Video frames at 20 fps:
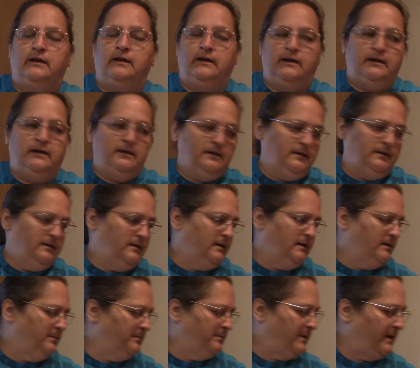and
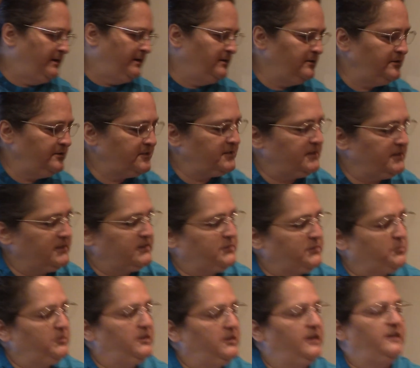um, I use this
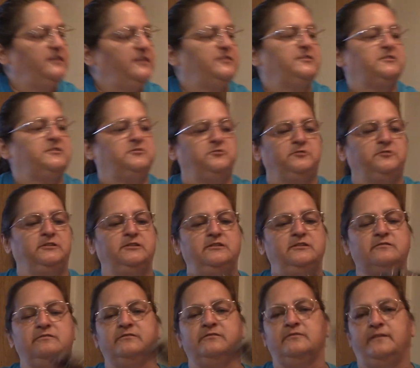3 8
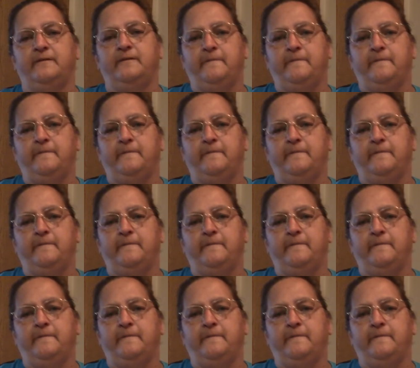drill